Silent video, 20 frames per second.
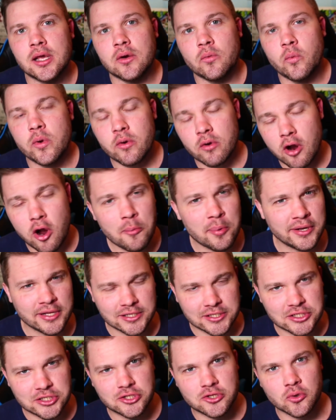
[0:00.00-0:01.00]
we were opening
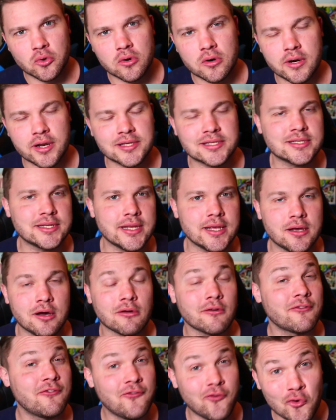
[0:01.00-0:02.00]
a store in a city
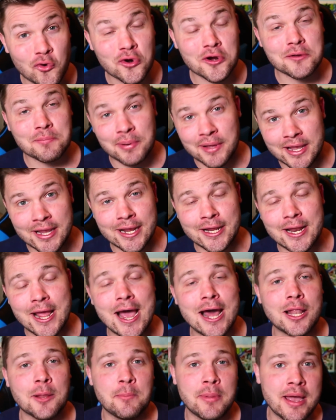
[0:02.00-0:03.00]
called Fort Payne,
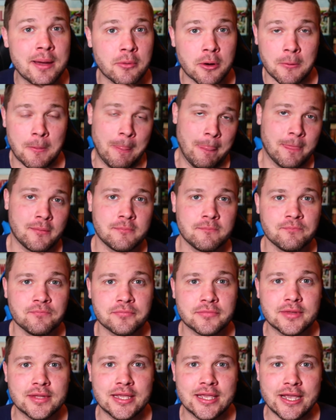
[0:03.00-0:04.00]
Alabama.
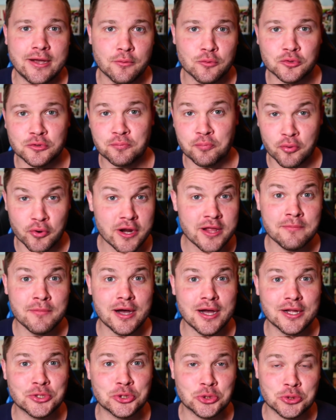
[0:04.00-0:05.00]
It was pretty
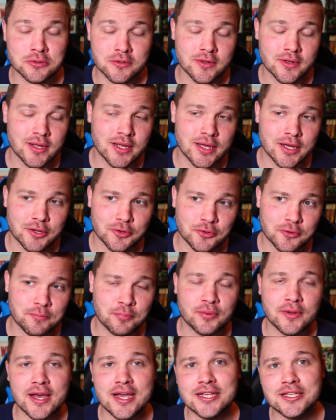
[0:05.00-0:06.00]
much the
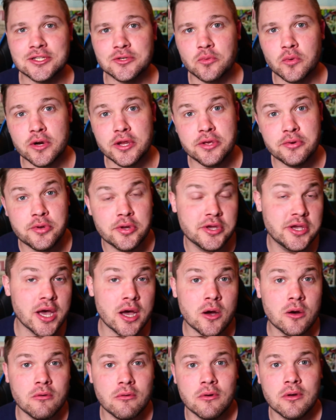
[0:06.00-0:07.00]
place where you could
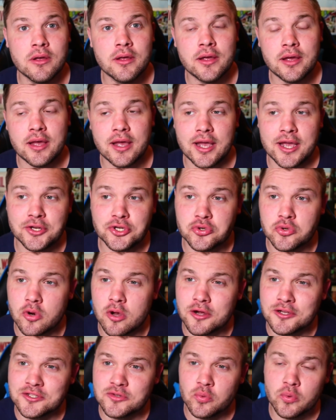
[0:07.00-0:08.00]
go and
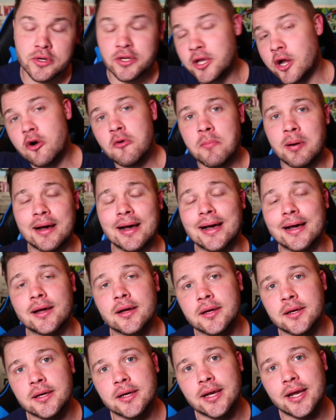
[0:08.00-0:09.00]
trucks would go by
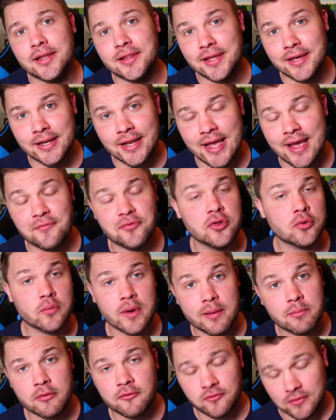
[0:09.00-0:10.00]
and they'd have the
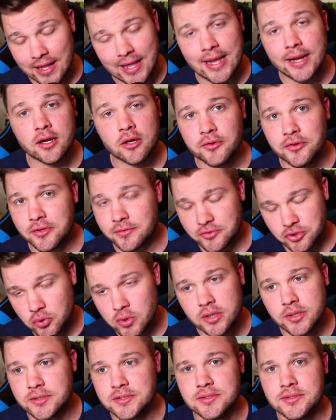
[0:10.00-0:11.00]
rebel flag on the
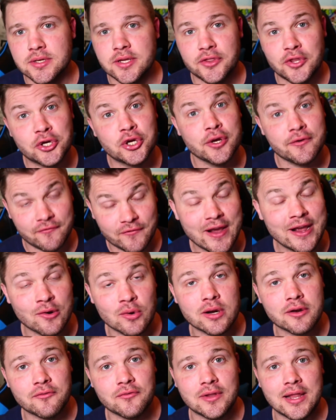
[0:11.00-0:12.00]
trucks, the
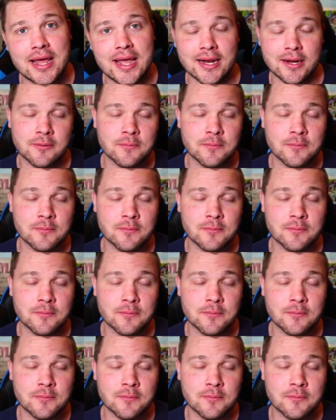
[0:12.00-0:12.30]
Confederate flag,